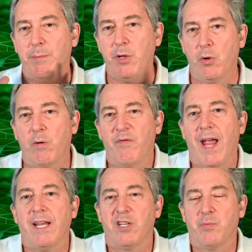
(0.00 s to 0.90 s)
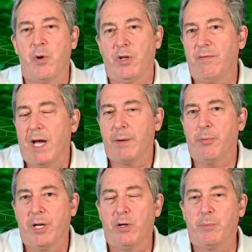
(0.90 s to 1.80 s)
from your vantage point, you've
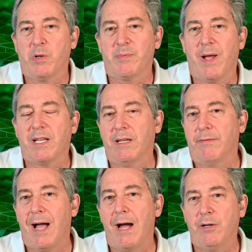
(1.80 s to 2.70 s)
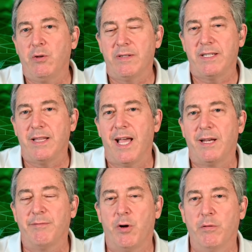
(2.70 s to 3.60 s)
got a pretty good perspective. How do you see
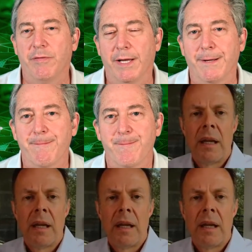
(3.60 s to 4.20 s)
that evolving?